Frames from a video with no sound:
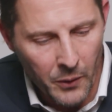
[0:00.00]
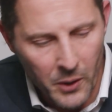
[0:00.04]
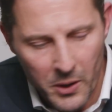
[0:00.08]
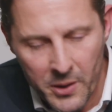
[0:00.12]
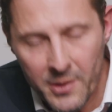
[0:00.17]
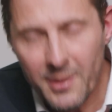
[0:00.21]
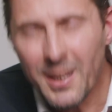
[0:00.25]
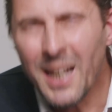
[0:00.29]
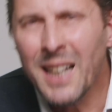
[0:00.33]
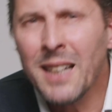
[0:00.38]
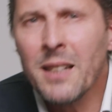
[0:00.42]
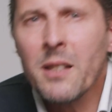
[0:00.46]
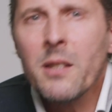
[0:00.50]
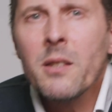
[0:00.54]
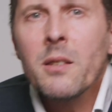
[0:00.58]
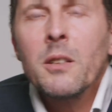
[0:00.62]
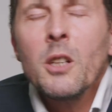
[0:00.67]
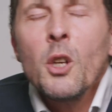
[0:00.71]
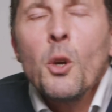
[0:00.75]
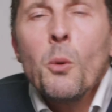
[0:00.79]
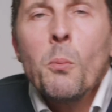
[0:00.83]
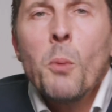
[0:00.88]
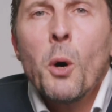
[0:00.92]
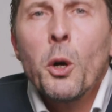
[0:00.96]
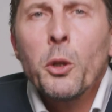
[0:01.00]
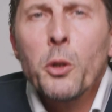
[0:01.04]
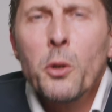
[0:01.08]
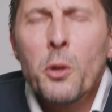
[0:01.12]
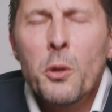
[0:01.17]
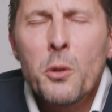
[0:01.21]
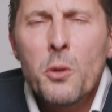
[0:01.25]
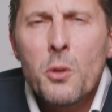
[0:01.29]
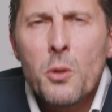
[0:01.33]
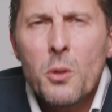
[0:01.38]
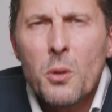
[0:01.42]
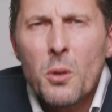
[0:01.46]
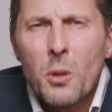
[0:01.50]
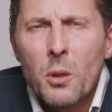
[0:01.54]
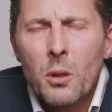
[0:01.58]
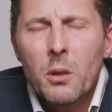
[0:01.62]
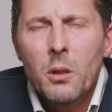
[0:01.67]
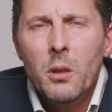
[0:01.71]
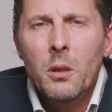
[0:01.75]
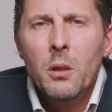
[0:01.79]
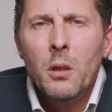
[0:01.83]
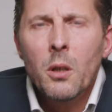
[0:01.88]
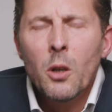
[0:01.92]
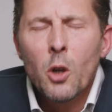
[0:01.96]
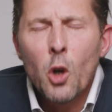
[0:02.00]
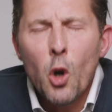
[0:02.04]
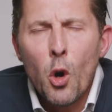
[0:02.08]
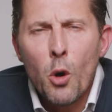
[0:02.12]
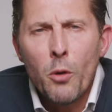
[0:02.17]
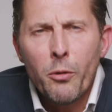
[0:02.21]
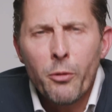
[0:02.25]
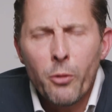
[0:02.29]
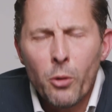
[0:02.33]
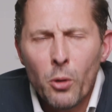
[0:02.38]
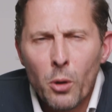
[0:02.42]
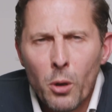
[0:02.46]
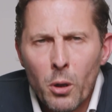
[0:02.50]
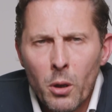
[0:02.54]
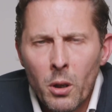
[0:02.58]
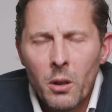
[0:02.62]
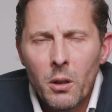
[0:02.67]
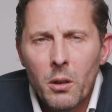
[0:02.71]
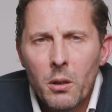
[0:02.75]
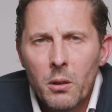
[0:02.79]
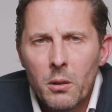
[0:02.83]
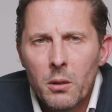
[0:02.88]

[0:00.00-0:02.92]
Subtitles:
stainless steel models go for